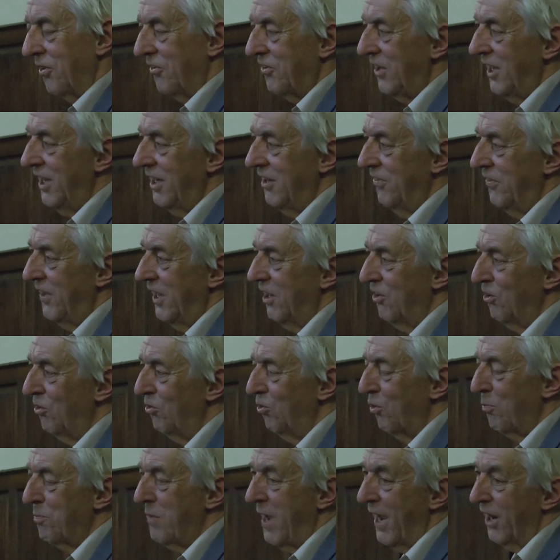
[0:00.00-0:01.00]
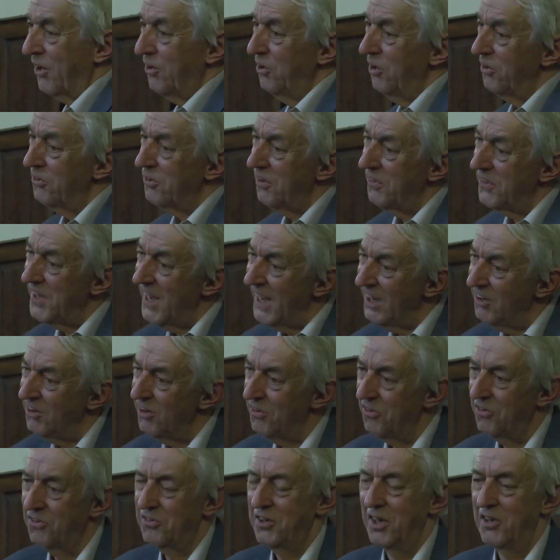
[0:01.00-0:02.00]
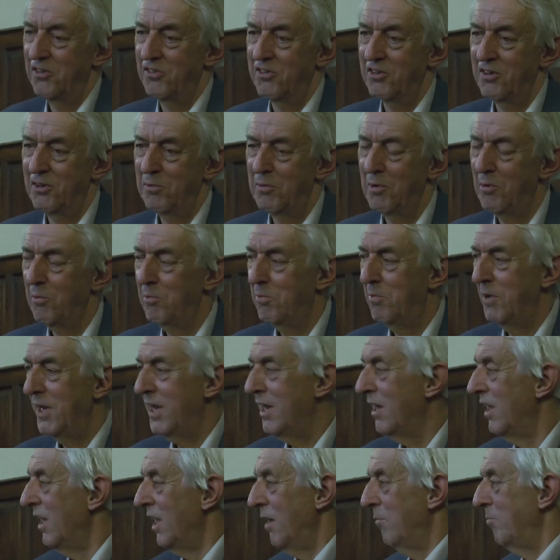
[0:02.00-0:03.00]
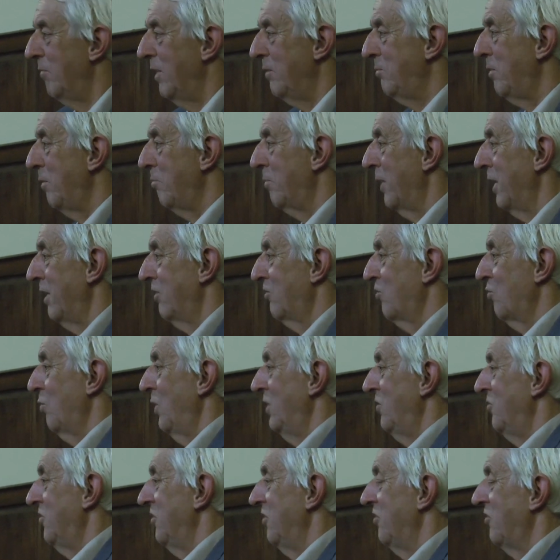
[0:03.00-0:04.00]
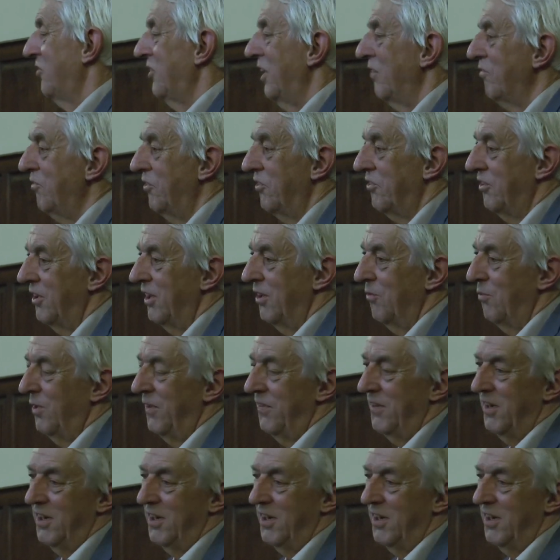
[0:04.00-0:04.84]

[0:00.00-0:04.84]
that they could look back, not at the end of the century, but maybe by 2070, when